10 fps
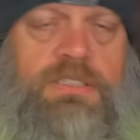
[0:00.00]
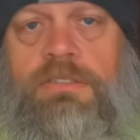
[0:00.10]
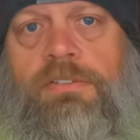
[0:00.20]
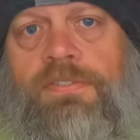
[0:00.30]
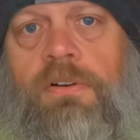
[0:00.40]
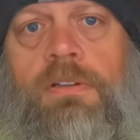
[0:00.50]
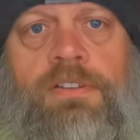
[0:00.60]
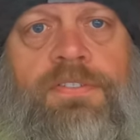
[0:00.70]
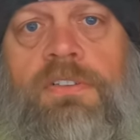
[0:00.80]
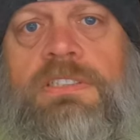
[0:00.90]
so far
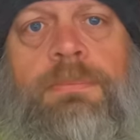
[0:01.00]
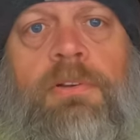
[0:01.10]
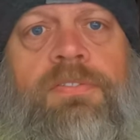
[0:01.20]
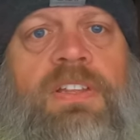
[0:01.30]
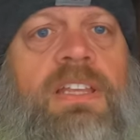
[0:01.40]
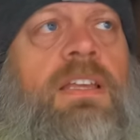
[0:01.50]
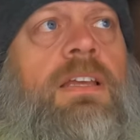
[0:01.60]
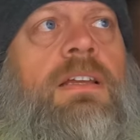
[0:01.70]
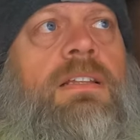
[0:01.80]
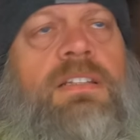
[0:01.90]
the first movie
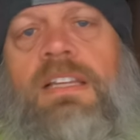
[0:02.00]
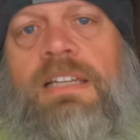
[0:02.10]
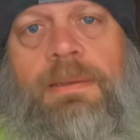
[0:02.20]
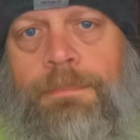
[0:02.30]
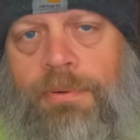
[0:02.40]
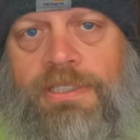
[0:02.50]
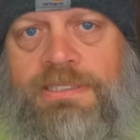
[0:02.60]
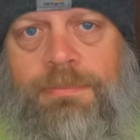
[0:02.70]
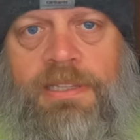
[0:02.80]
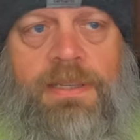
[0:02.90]
didn't
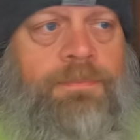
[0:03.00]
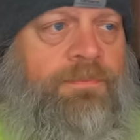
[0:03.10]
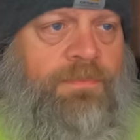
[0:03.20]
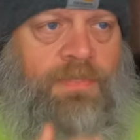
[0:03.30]
impress me.